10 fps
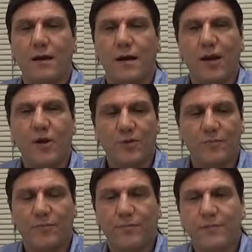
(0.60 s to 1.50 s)
Hello,
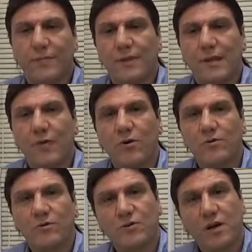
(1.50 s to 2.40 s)
I
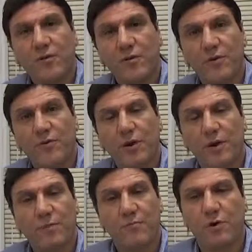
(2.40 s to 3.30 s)
want to share with you one
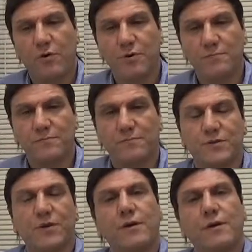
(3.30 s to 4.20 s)
of my
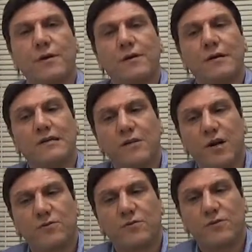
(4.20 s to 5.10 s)
poems
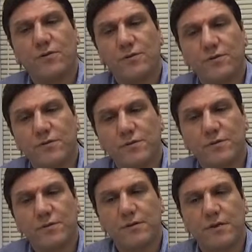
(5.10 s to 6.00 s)
titled
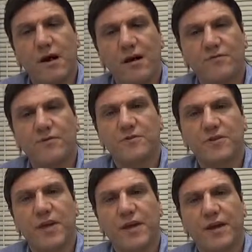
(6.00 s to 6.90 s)

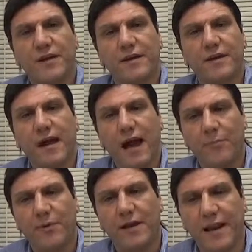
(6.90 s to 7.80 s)
Godforsaken
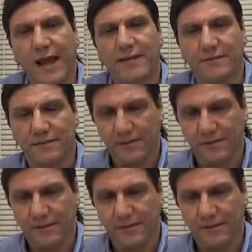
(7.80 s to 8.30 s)
Happy Land.